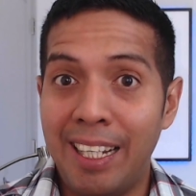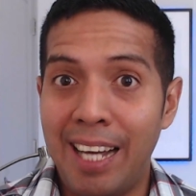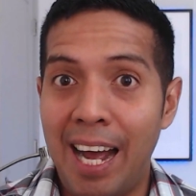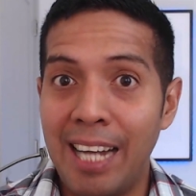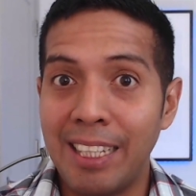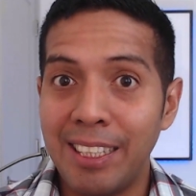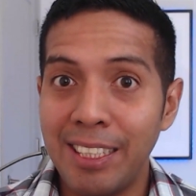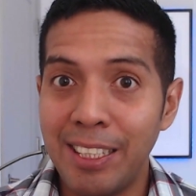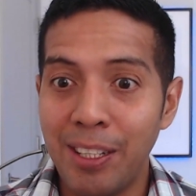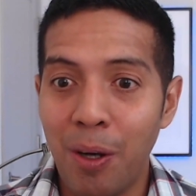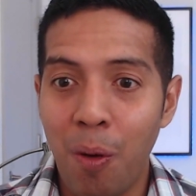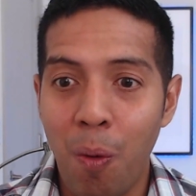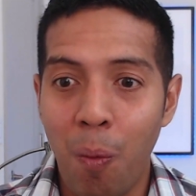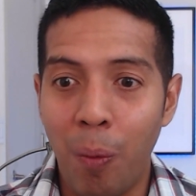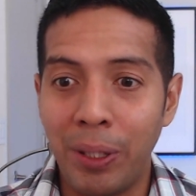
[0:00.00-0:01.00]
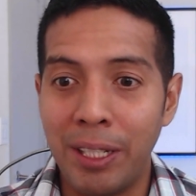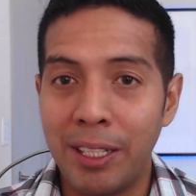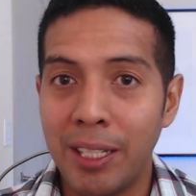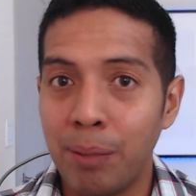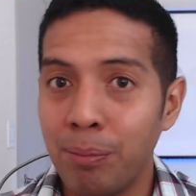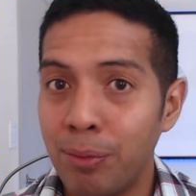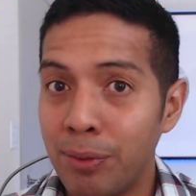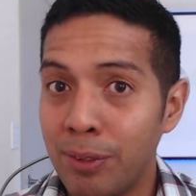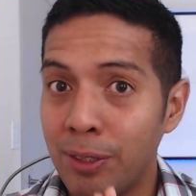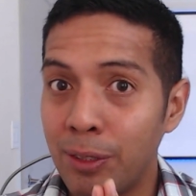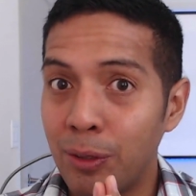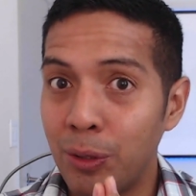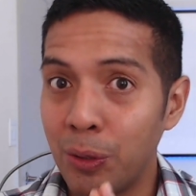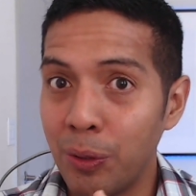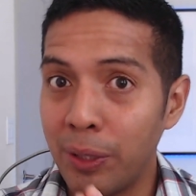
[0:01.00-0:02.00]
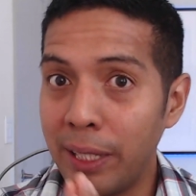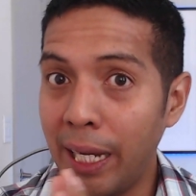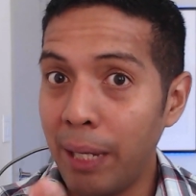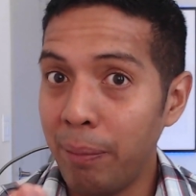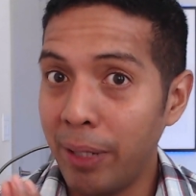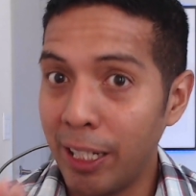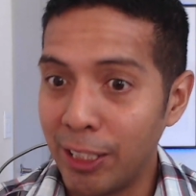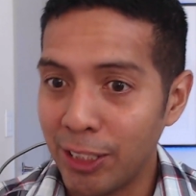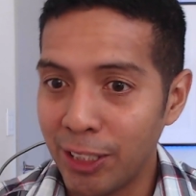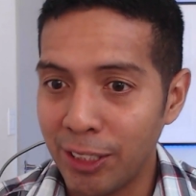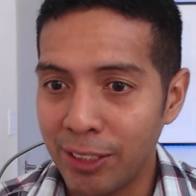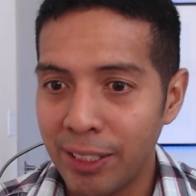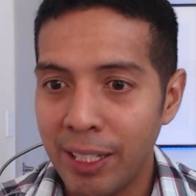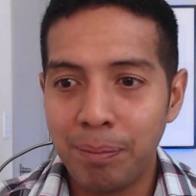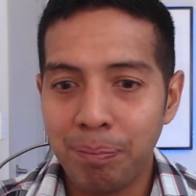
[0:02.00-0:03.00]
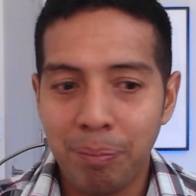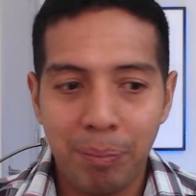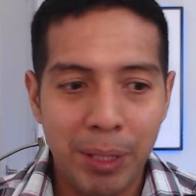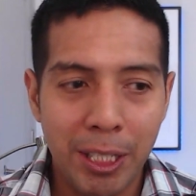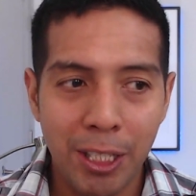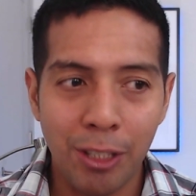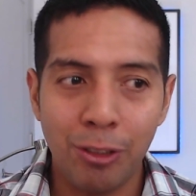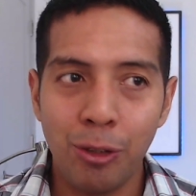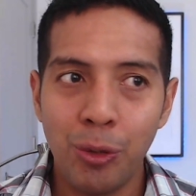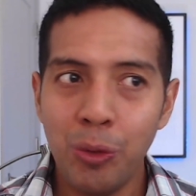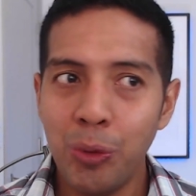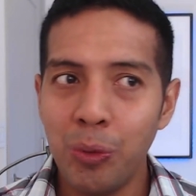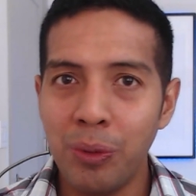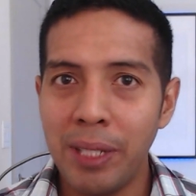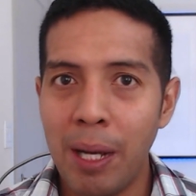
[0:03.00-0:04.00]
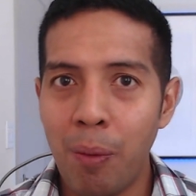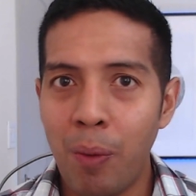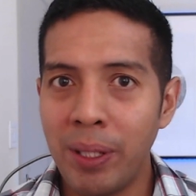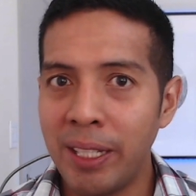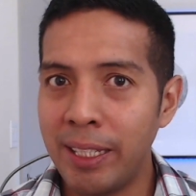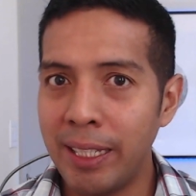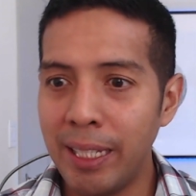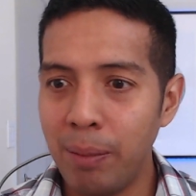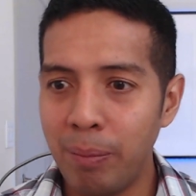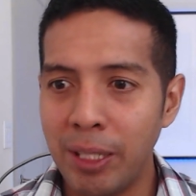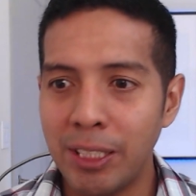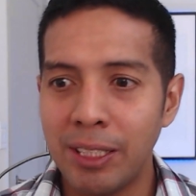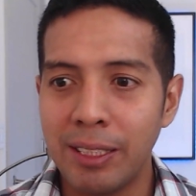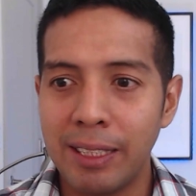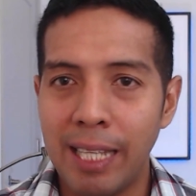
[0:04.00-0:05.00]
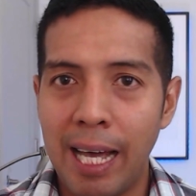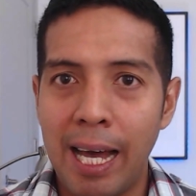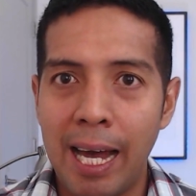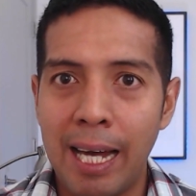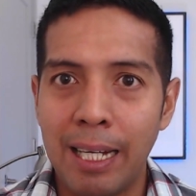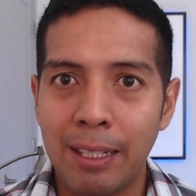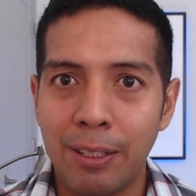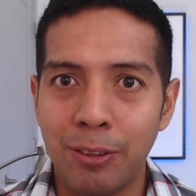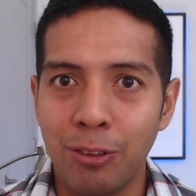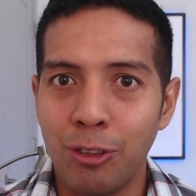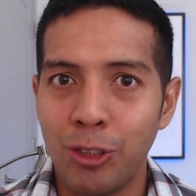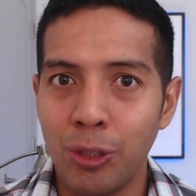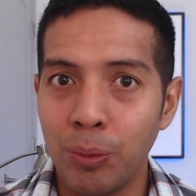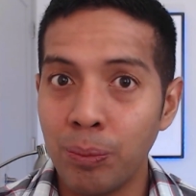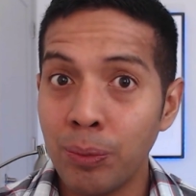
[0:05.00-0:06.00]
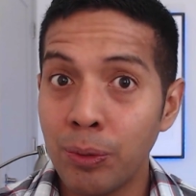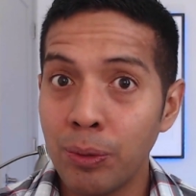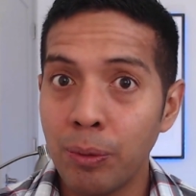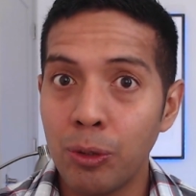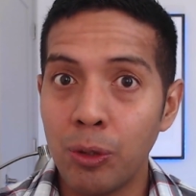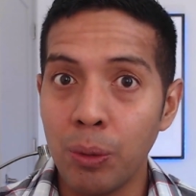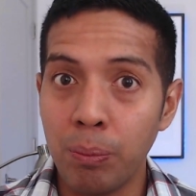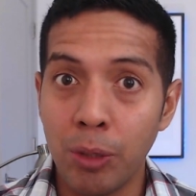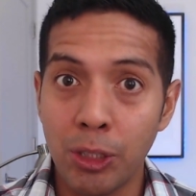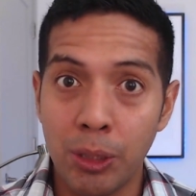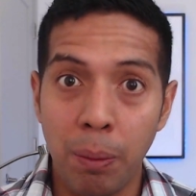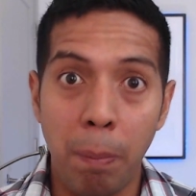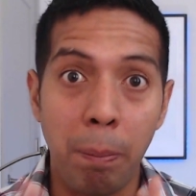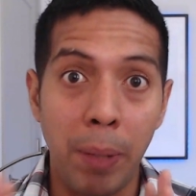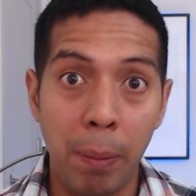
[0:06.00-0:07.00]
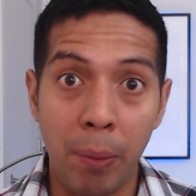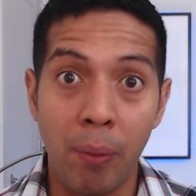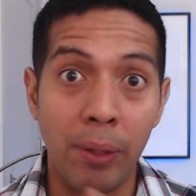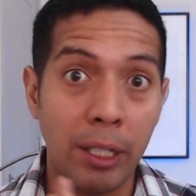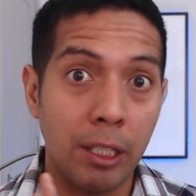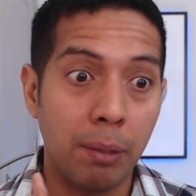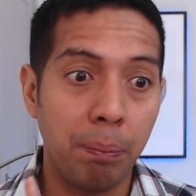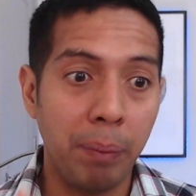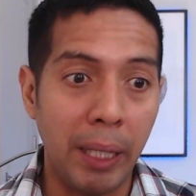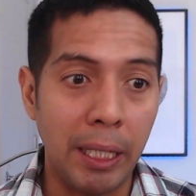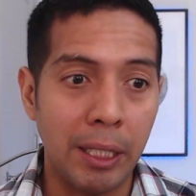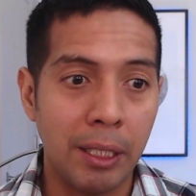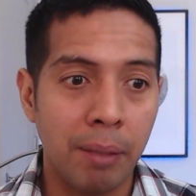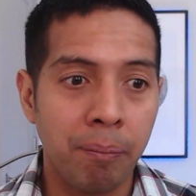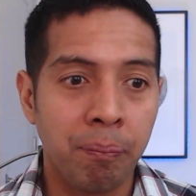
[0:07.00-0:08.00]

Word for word: ideal when it comes to game engines because you do not want an image that consumes too much memory space.